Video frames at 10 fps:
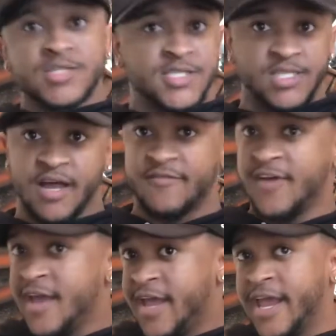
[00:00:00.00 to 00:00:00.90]
stuff,
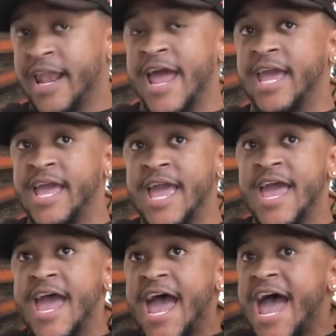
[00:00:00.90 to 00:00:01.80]
and like
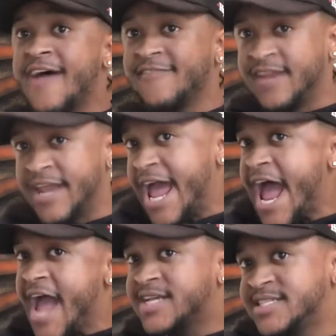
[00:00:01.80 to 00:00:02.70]
having
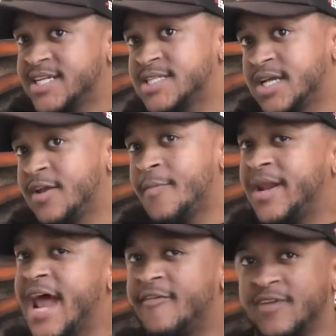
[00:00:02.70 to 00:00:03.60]
access to them, but
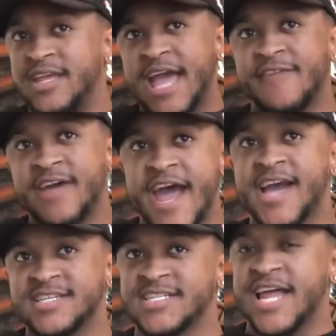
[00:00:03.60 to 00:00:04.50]
not really having
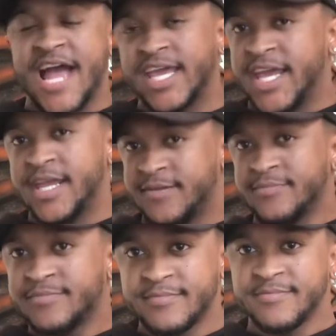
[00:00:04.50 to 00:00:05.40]
access. Like I can't
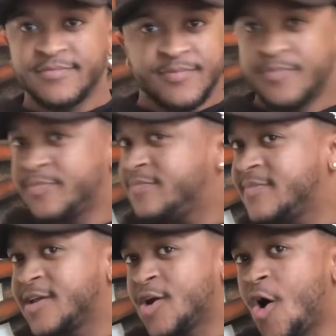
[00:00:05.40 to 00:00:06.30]

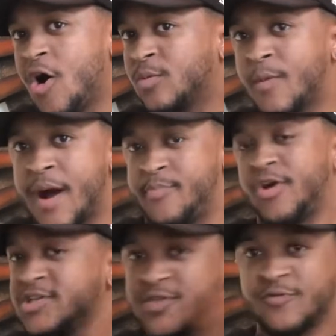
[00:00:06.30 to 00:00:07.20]
call them on my
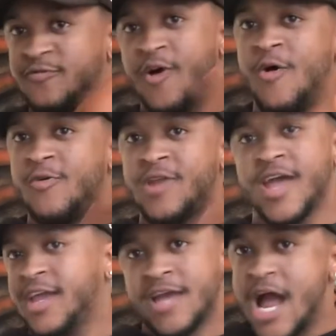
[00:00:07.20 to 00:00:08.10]
personal phone.
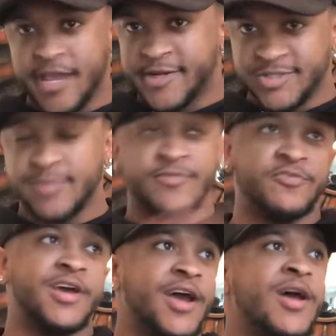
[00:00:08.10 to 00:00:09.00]
Like I get in trouble for
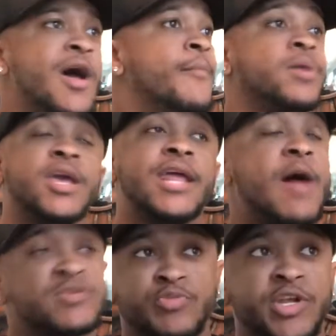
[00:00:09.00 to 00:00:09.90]
that. But yeah, that
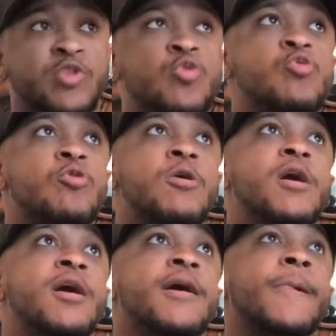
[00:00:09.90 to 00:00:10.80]
was pretty cool.
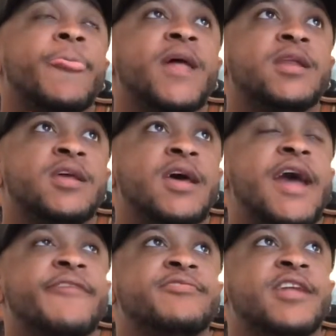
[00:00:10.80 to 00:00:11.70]
And then
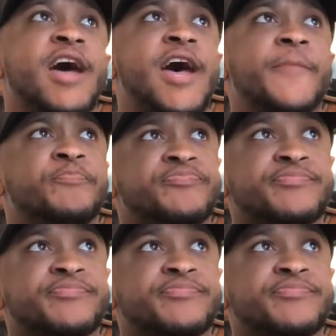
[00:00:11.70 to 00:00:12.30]
after that,